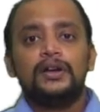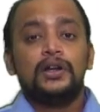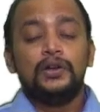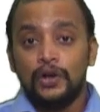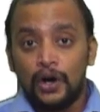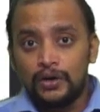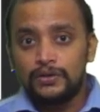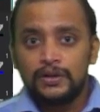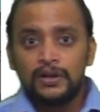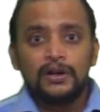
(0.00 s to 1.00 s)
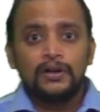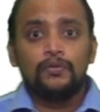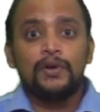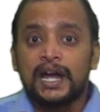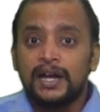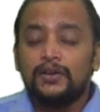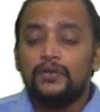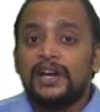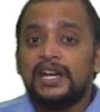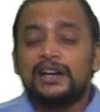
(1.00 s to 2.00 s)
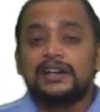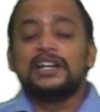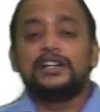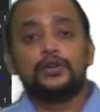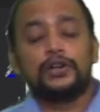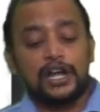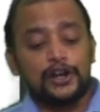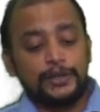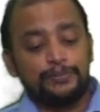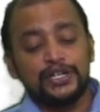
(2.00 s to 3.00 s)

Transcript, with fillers: No. Why? Why a credit note cannot be